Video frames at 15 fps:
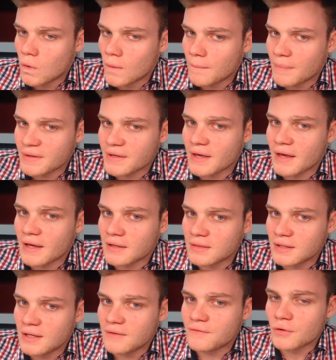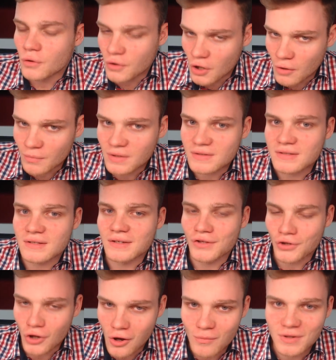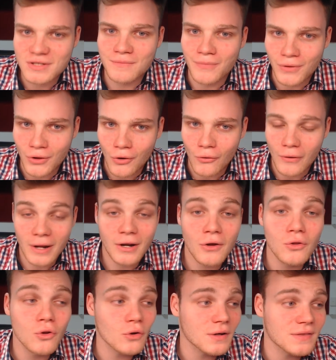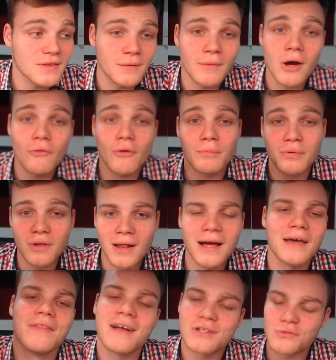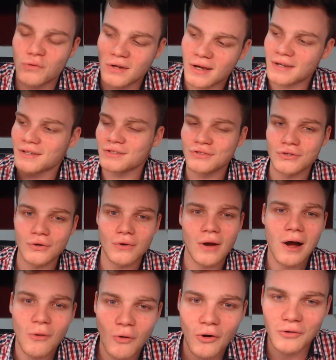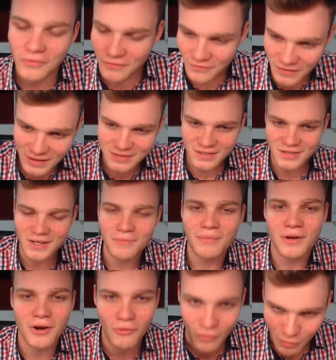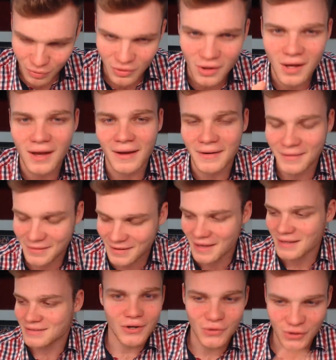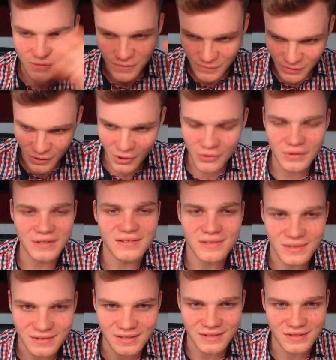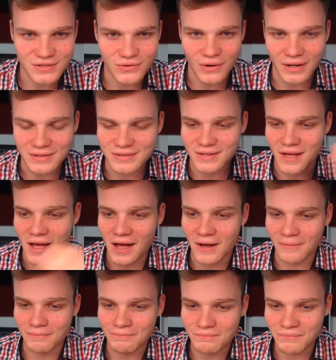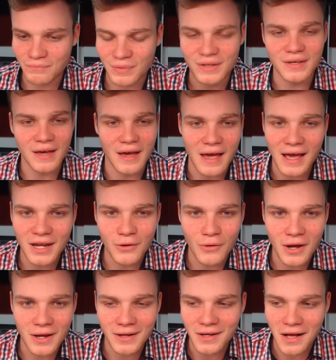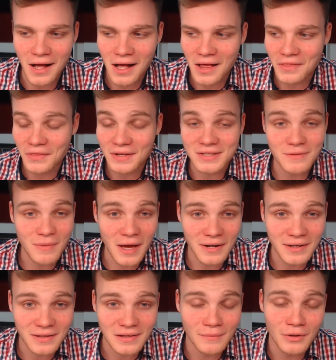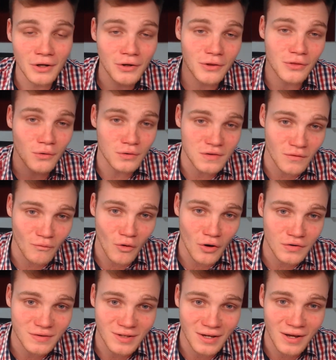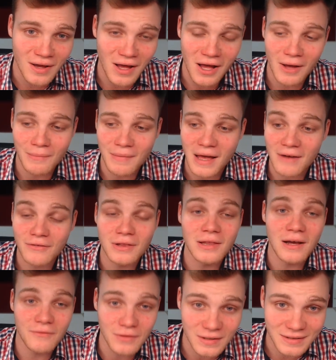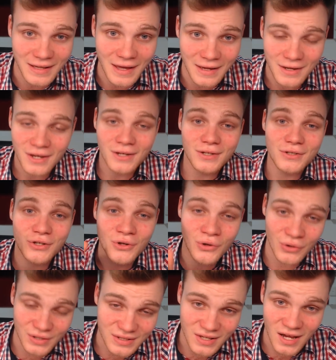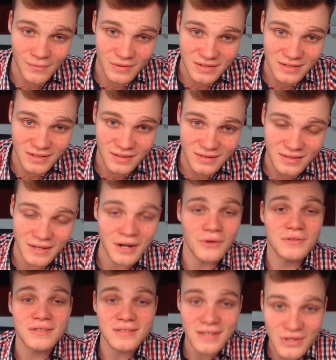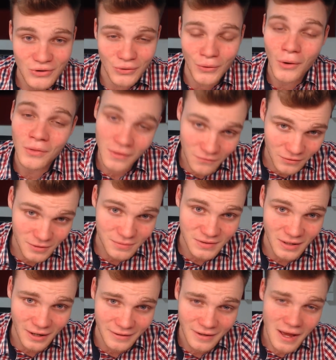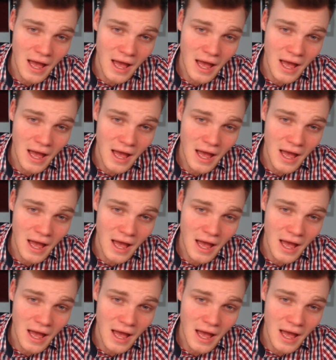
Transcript: But yeah, leave your comments in the comments below and I'll look at them, I'll reply, that's what I can do. I won't feature them, but I'll reply, yes. Crispy Pro needs to de-stress. But yeah, anyway, that's about it. Let me know your thoughts on Rosa. Have a lovely day, do your assignments, kids, and I'll see you on the flip side.